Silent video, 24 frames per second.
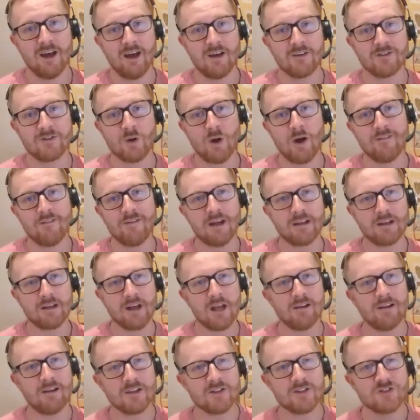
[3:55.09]
so I've had
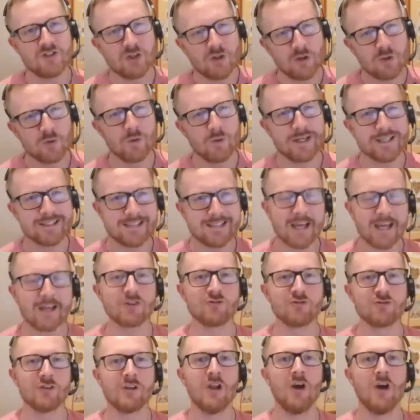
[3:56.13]
kind of like 2 weeks
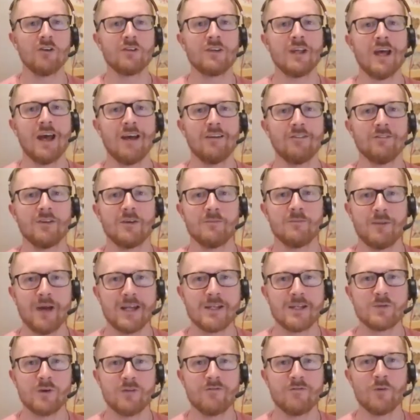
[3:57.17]
extra lockdown
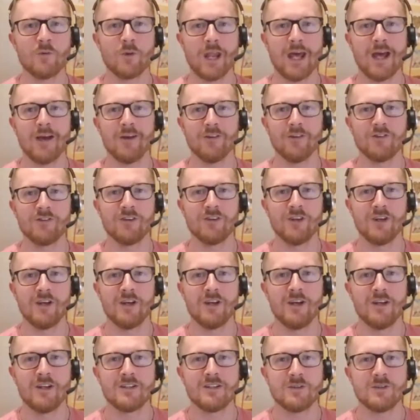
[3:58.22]
compared to everyone else.
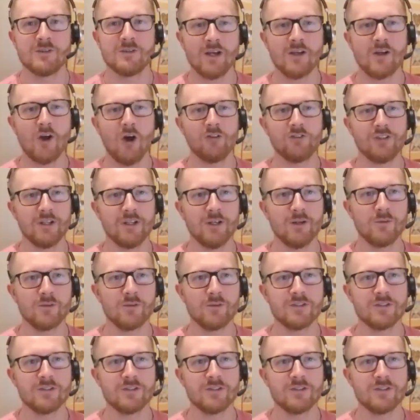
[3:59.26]
So I got it, was